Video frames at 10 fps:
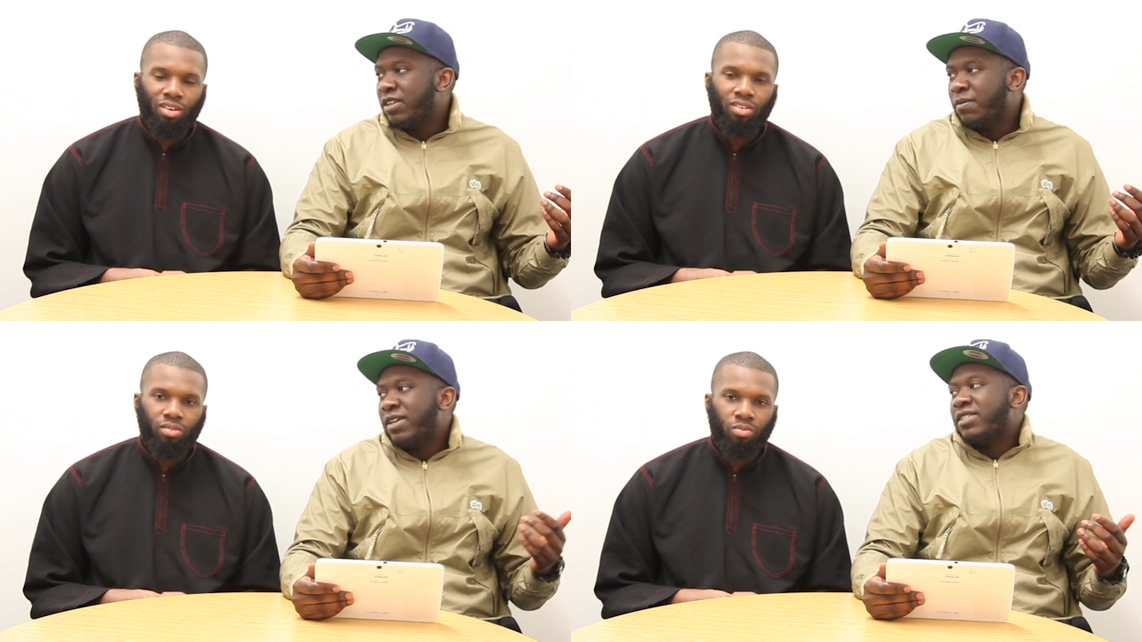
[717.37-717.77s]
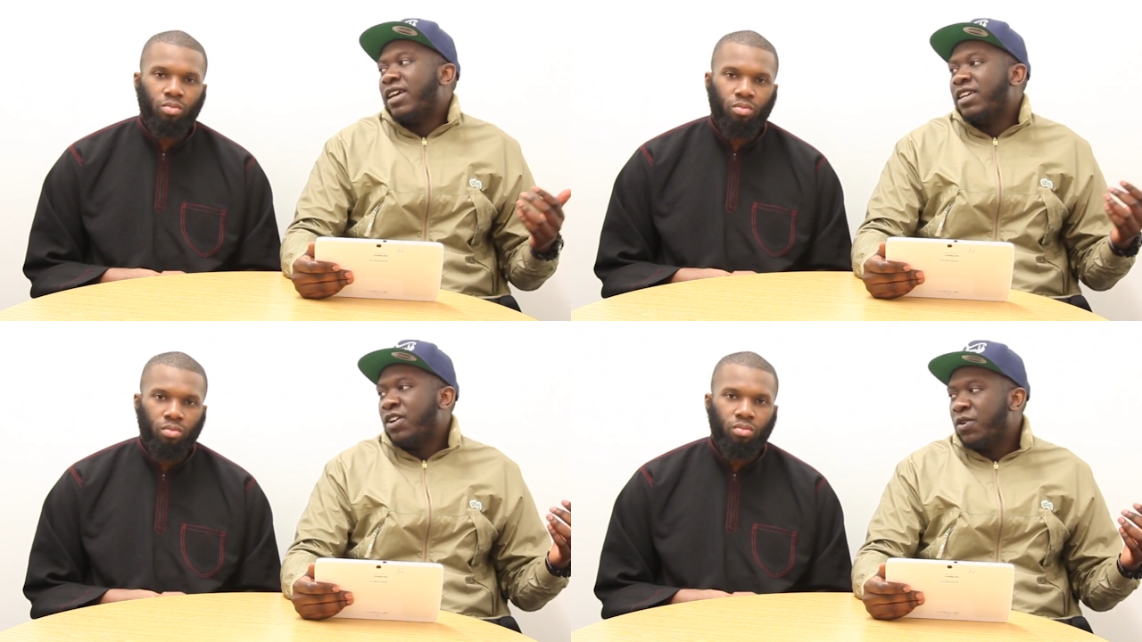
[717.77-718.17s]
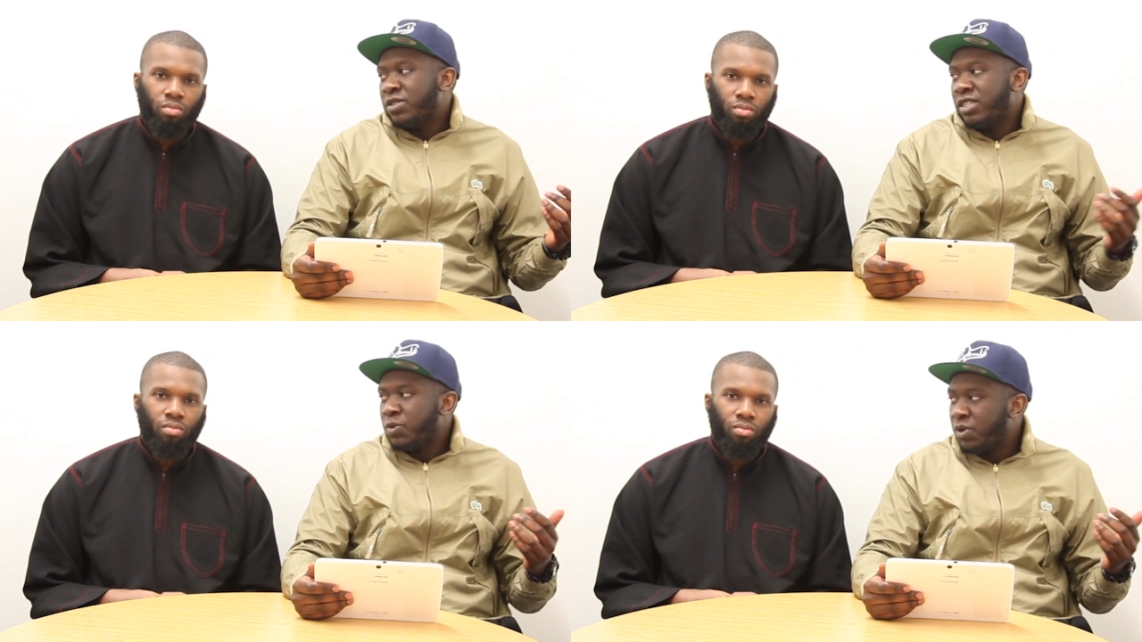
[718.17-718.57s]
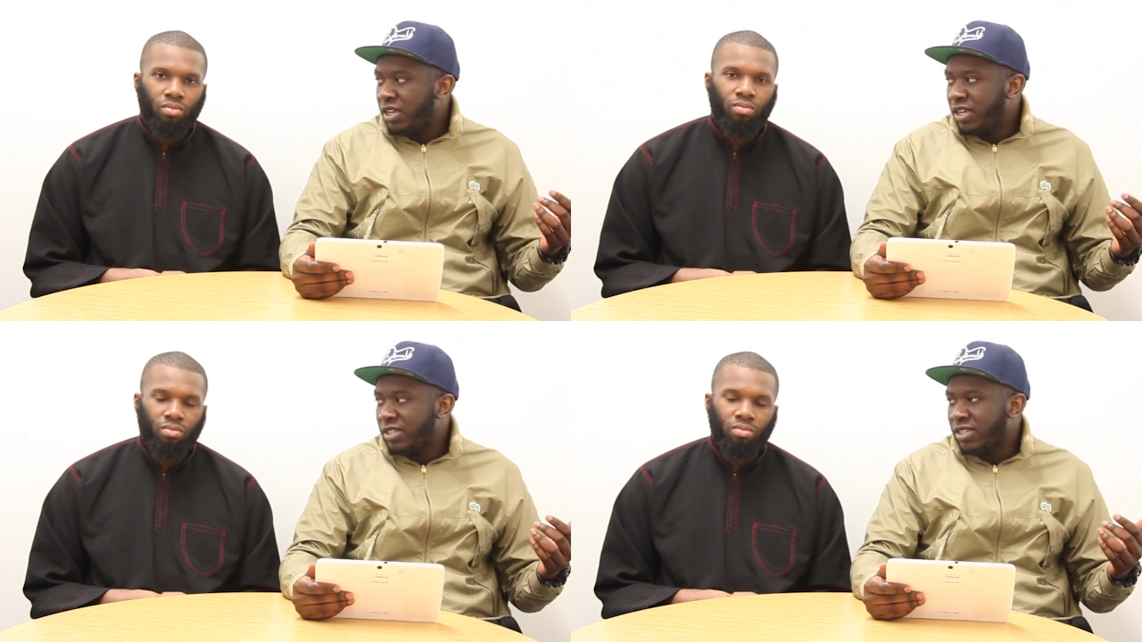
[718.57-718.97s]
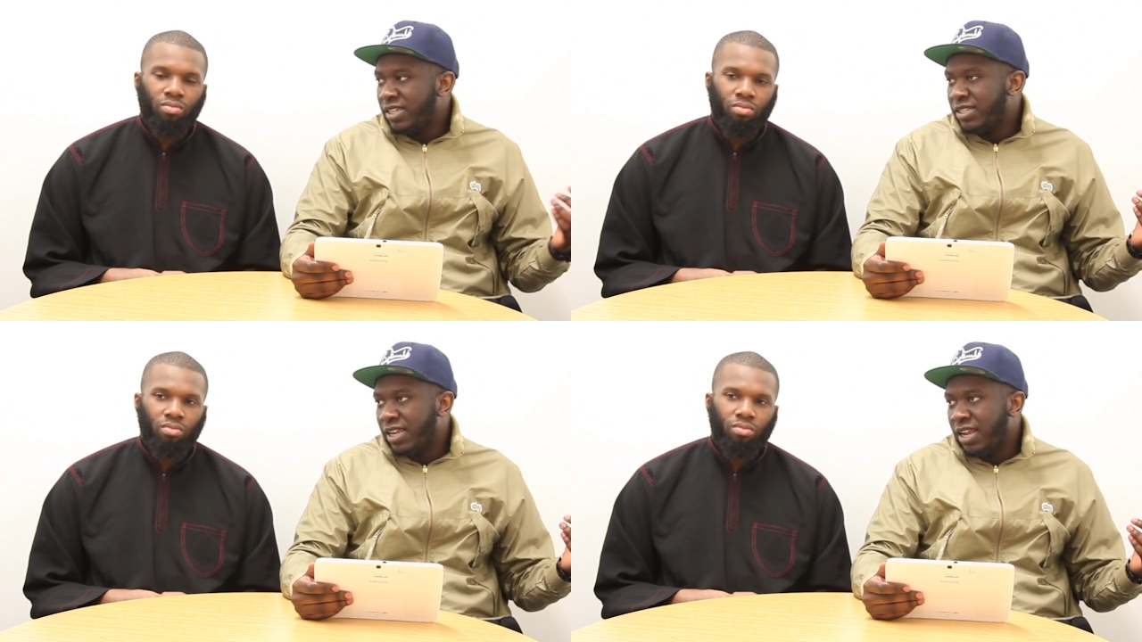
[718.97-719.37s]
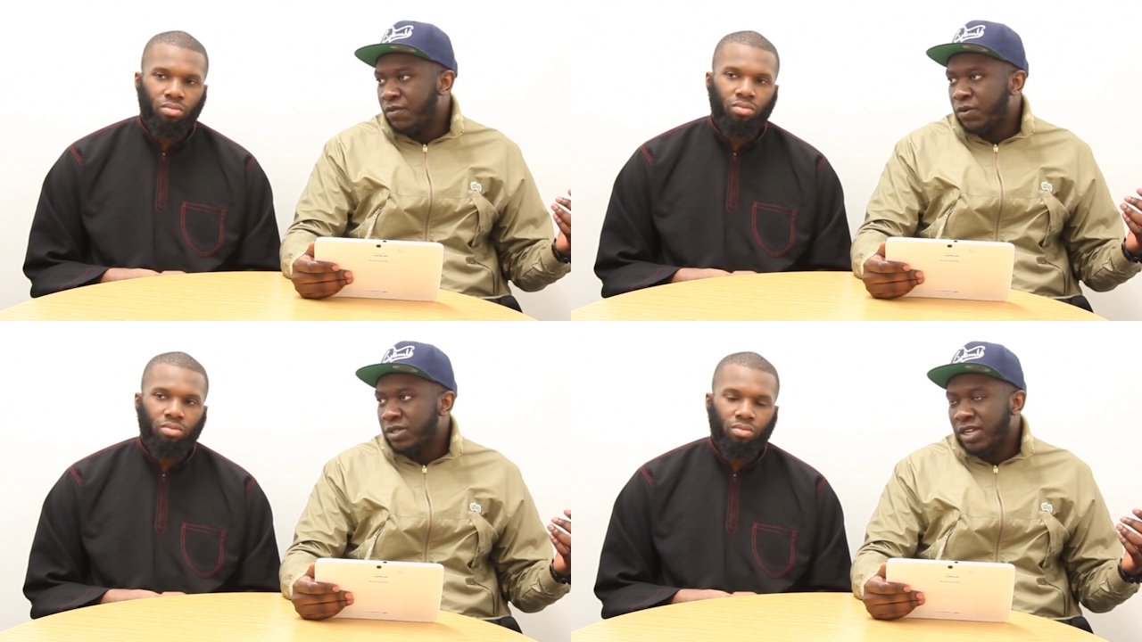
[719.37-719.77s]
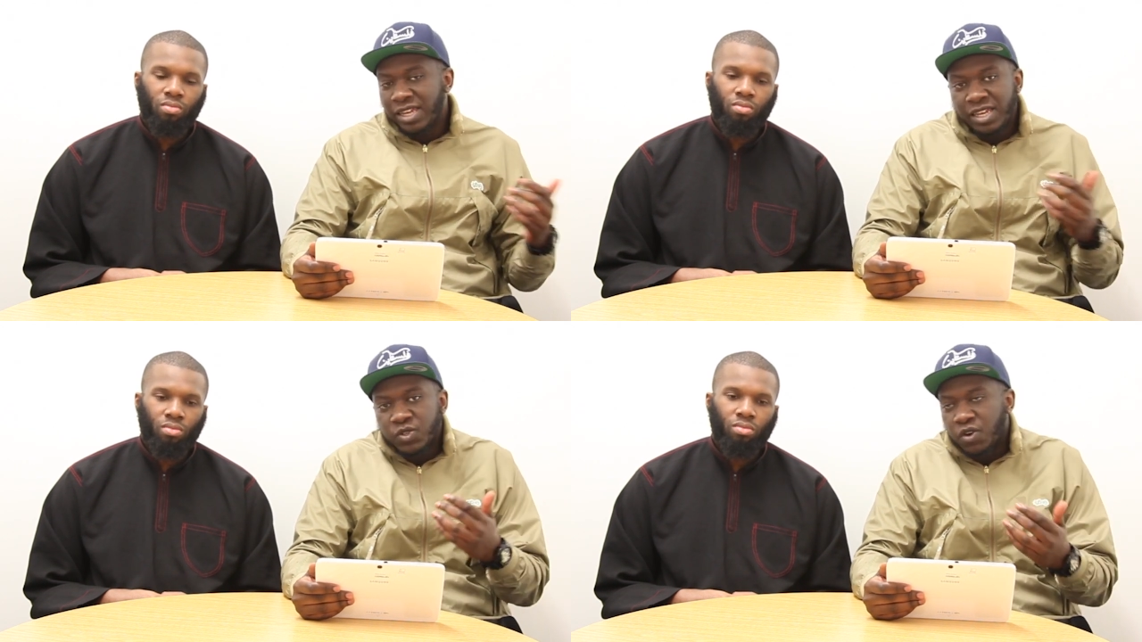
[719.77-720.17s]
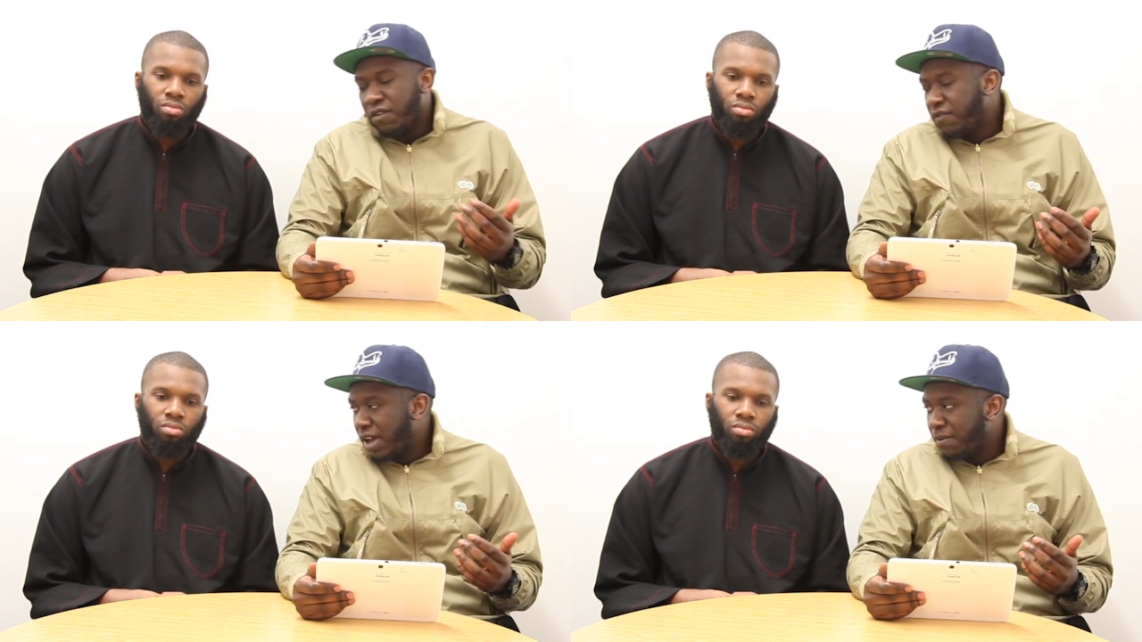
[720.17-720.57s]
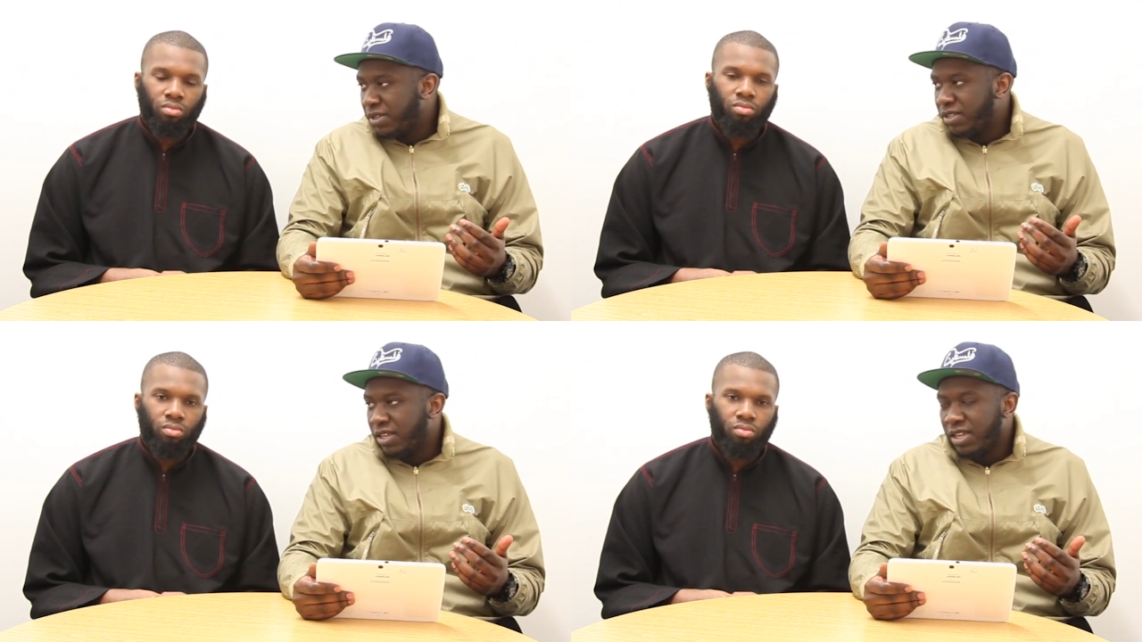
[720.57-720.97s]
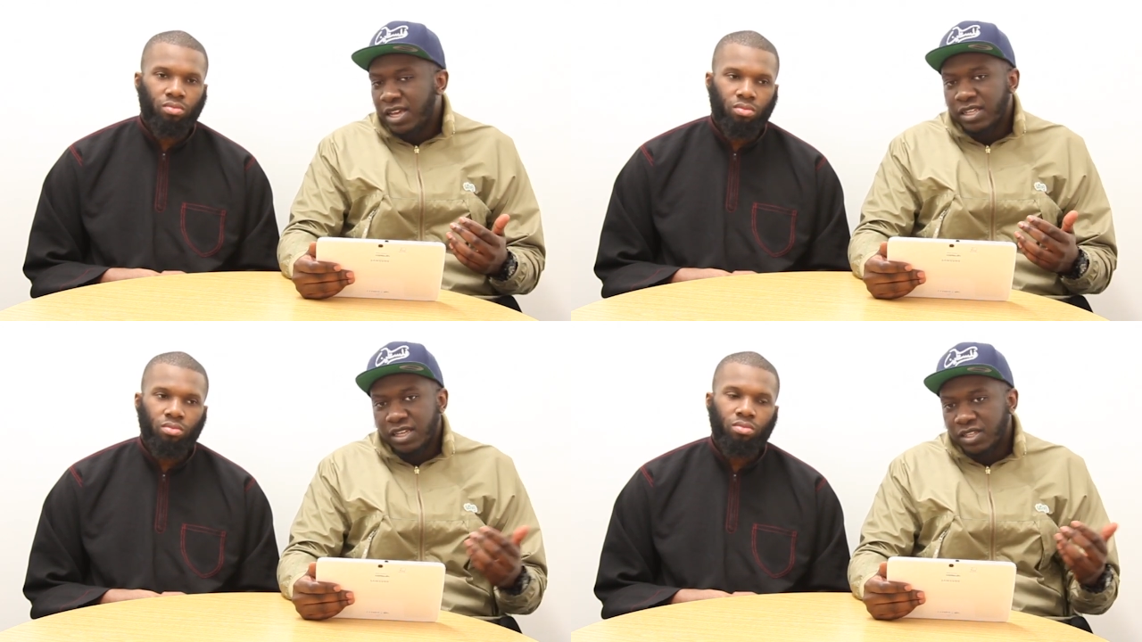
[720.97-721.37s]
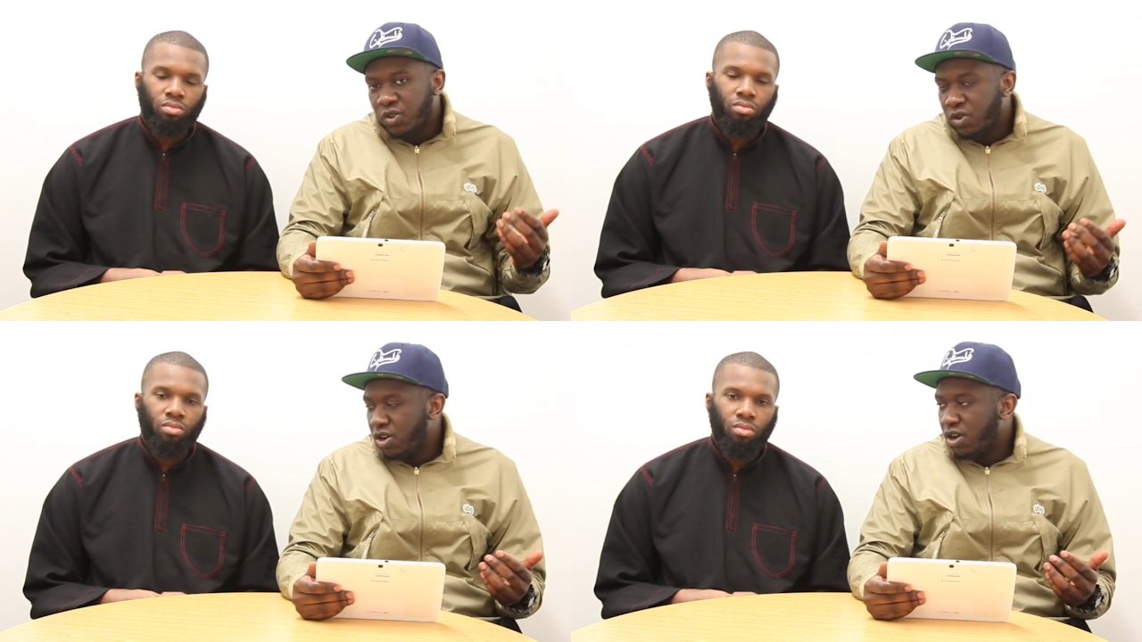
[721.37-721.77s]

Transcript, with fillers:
Speaker 1: so man's like yo is this what it is is mm-hmm. these the levels and he's mm-hmm. got a family to, to, to, look